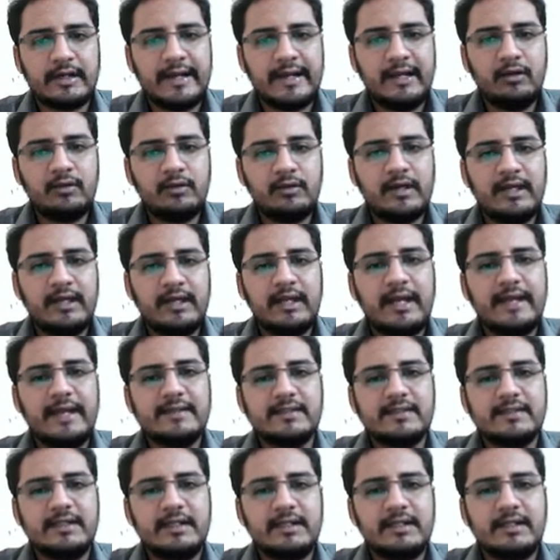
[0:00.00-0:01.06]
the recurrence
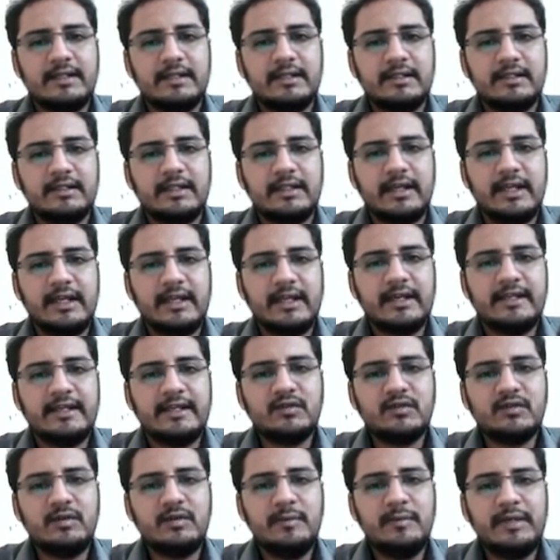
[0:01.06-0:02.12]
will be T of n
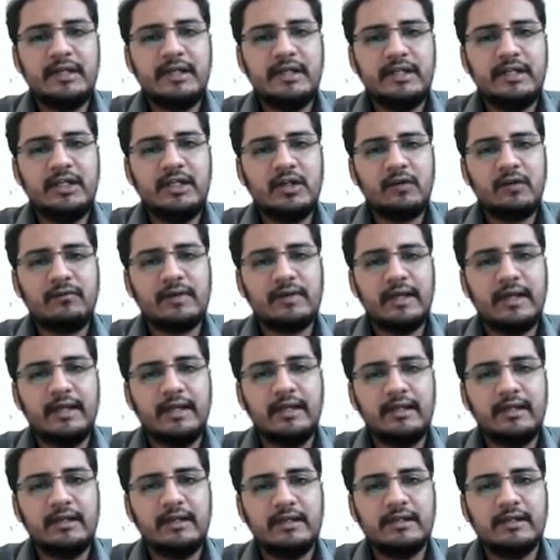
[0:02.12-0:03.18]
is equal to
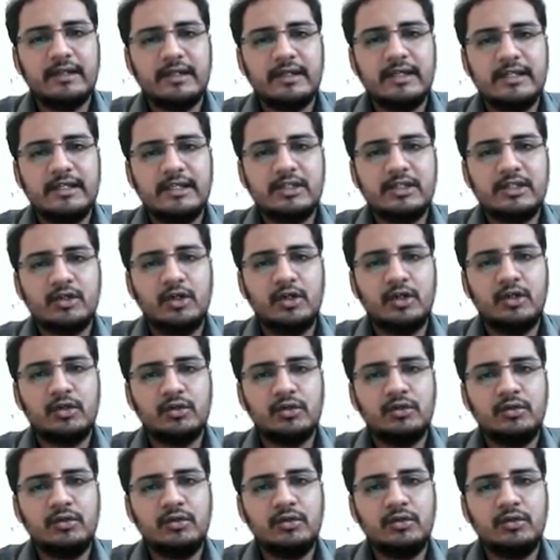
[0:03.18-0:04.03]
T of